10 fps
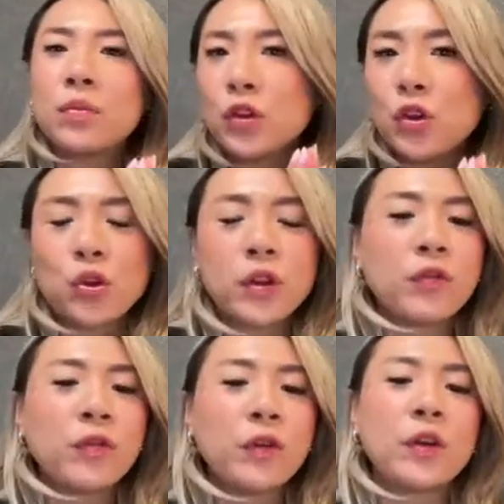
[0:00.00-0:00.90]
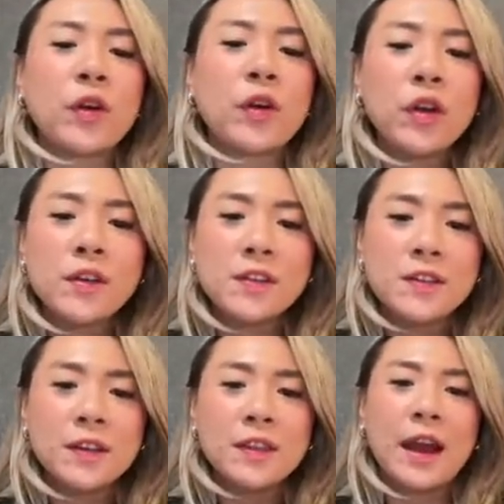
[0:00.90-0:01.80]
usually during the holiday
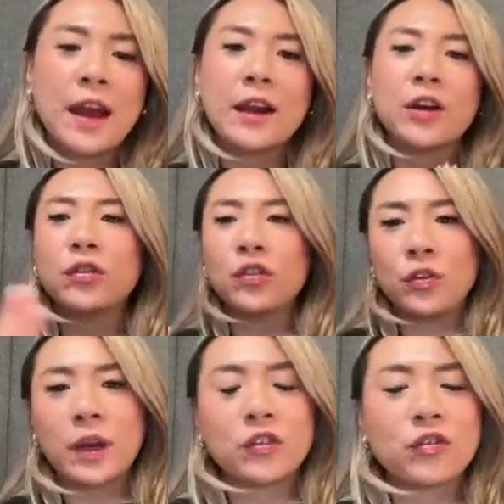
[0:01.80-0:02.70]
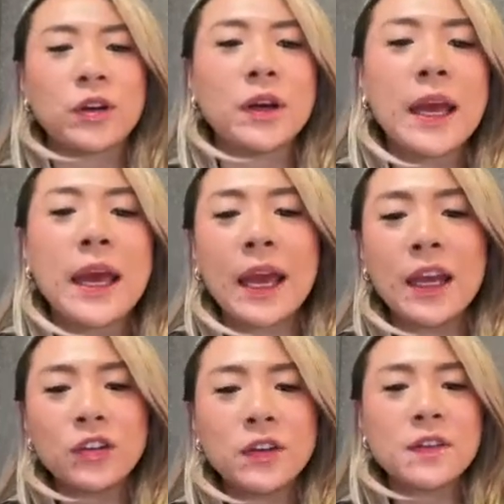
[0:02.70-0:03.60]
season, they hire 2 extra
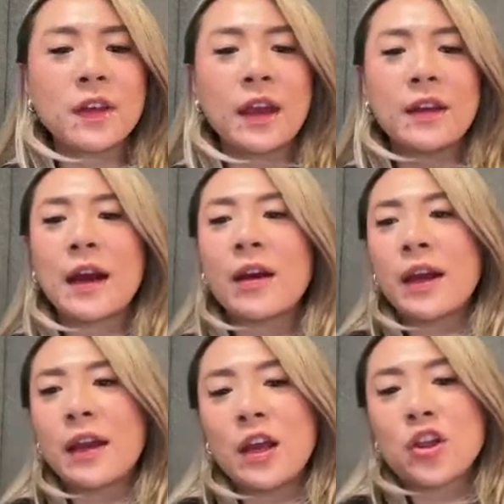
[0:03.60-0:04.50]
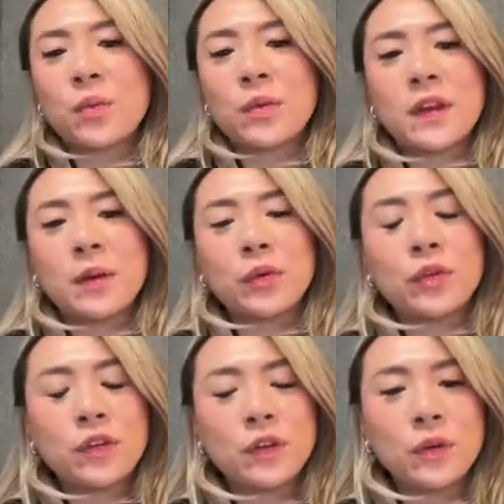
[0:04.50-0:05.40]
agents, and our AI agent was able
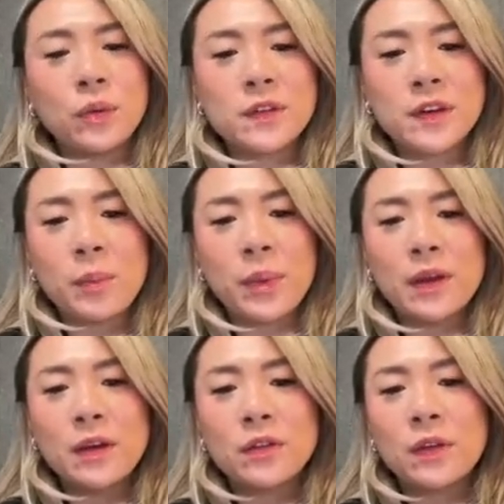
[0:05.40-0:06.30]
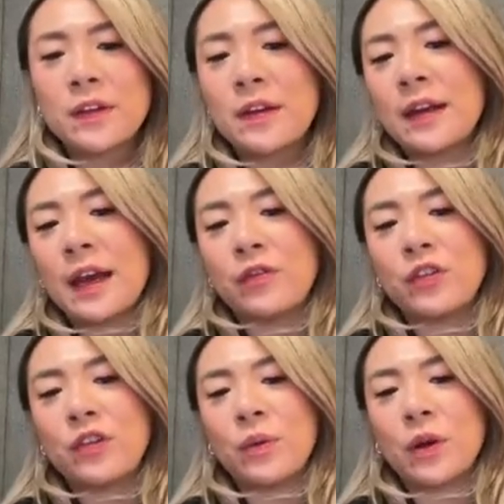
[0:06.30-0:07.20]
to step in so they didn't have
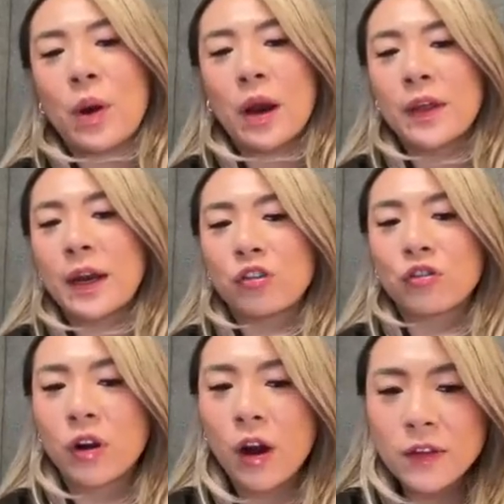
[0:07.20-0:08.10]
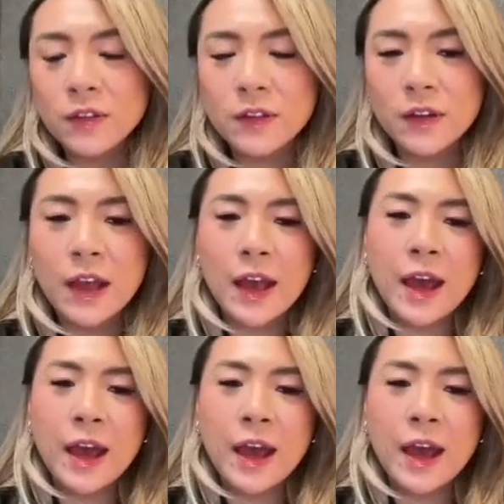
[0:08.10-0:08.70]
to acquire that extra cost.